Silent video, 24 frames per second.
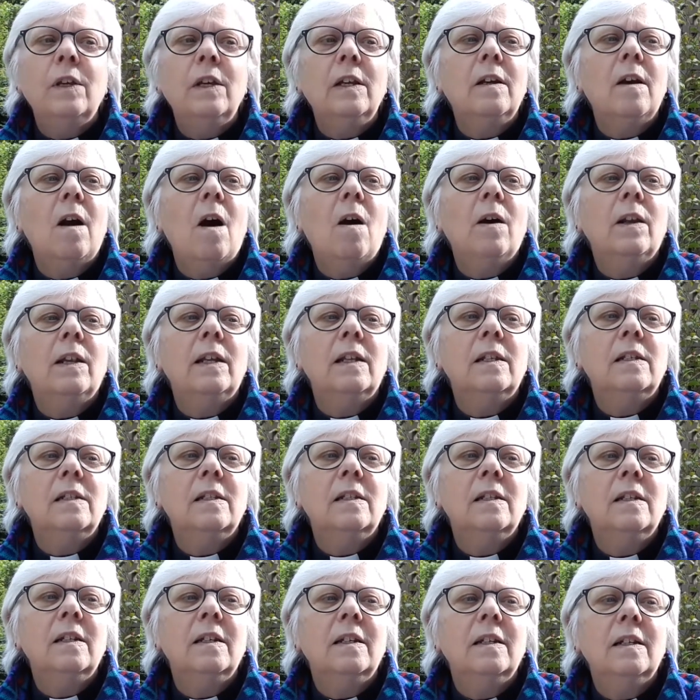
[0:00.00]

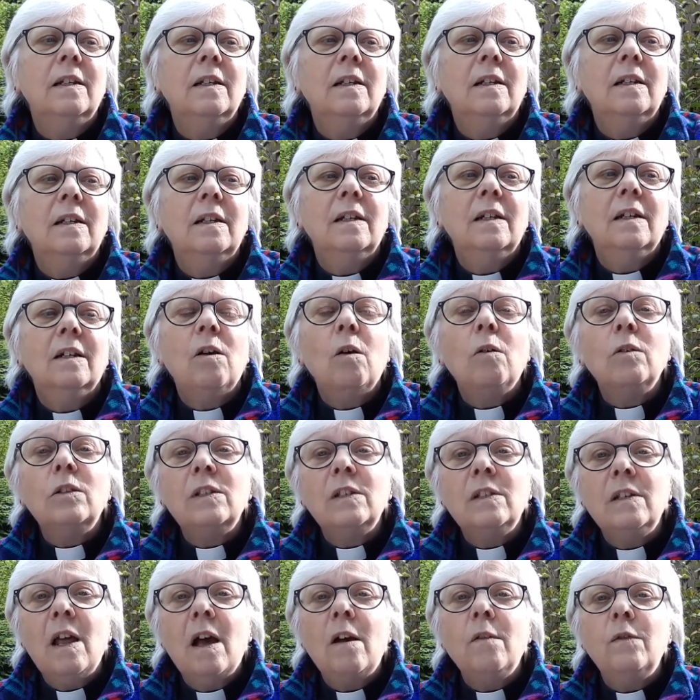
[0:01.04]
incarnate,
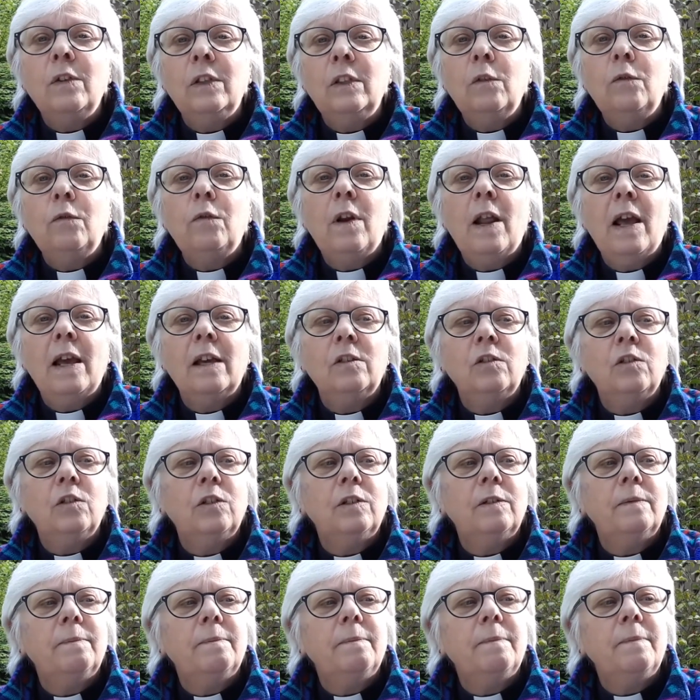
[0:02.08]
God's love in the flesh.